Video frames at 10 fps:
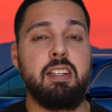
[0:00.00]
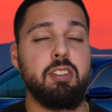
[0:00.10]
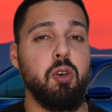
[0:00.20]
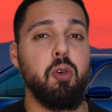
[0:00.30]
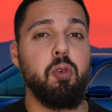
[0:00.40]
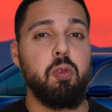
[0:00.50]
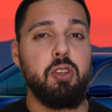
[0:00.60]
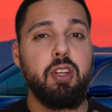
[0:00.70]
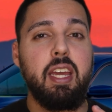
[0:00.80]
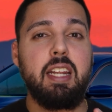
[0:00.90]
So
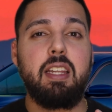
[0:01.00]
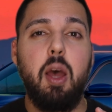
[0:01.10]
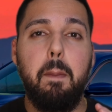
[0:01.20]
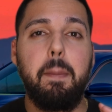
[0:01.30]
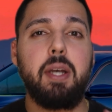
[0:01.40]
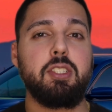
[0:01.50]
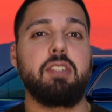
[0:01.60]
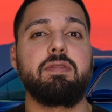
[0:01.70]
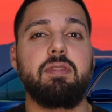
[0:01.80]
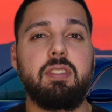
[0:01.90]
you're getting a bunch
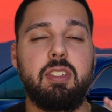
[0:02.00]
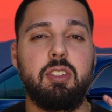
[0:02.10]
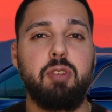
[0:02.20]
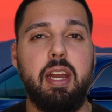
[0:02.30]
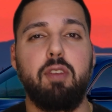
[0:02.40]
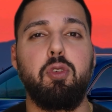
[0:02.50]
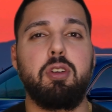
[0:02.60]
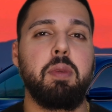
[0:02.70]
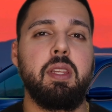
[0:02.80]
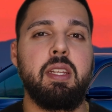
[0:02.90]
of great
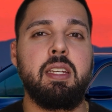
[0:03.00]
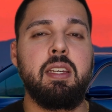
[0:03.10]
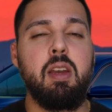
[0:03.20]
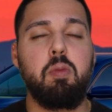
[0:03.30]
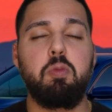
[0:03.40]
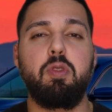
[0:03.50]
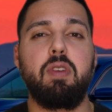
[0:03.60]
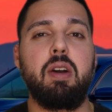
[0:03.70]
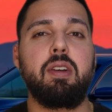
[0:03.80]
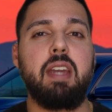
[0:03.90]
affordability with a
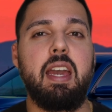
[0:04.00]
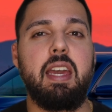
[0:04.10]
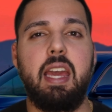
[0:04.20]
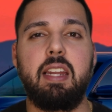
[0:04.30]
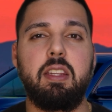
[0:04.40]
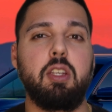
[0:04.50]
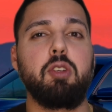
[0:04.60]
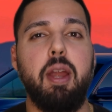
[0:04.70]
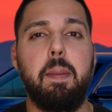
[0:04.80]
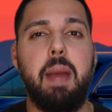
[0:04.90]
Hellcat and the
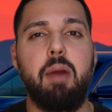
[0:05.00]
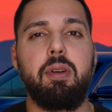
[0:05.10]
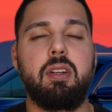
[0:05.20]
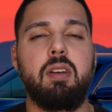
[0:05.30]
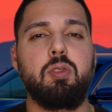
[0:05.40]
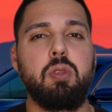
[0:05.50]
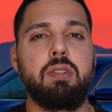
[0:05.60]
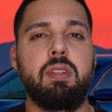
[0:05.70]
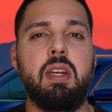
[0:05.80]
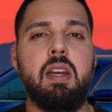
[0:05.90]
great power it comes with.